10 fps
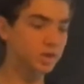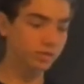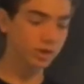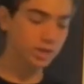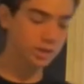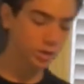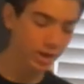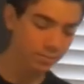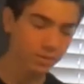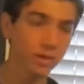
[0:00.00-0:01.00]
actually forgot to
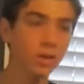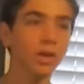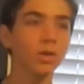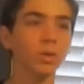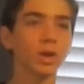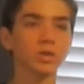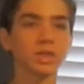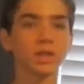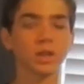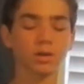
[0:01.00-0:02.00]
grab what
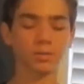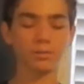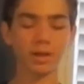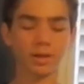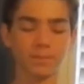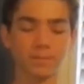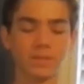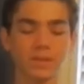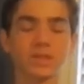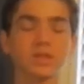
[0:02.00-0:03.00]
goes in here, but
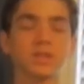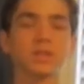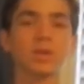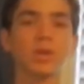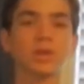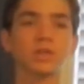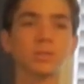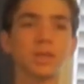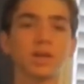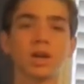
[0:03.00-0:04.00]
this is going
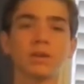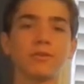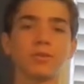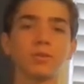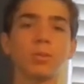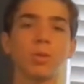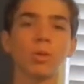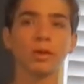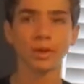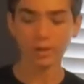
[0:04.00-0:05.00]
to be not a food
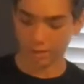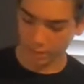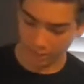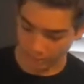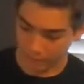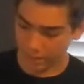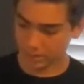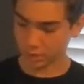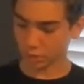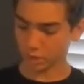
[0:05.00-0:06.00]
bowl,
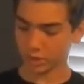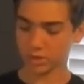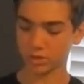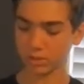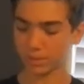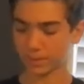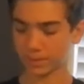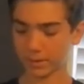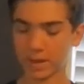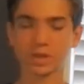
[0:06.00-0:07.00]
because in order to
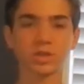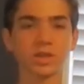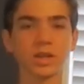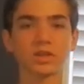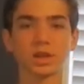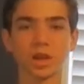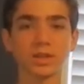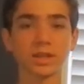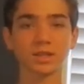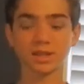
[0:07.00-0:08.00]
exercise their
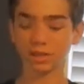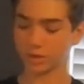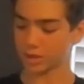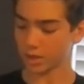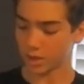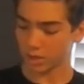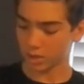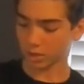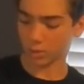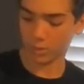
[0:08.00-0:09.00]
hunting skills,
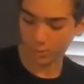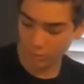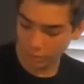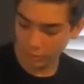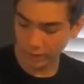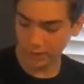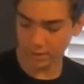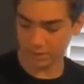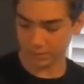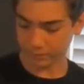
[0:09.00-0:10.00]
you're going to want to put
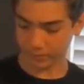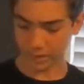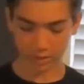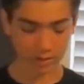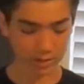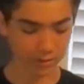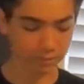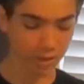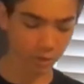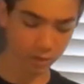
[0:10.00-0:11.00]
crickets and
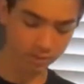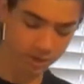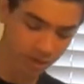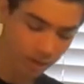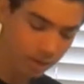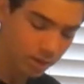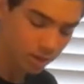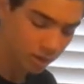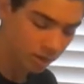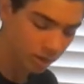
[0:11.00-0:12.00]
mealworms
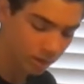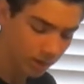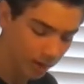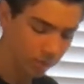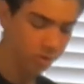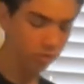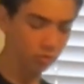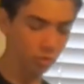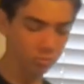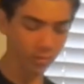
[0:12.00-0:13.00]
just allowed to
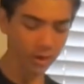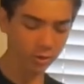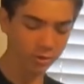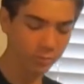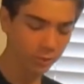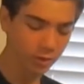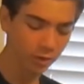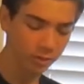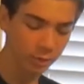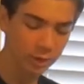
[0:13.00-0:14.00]
roam around. But we're
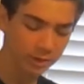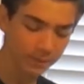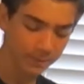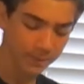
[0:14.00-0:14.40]
going to put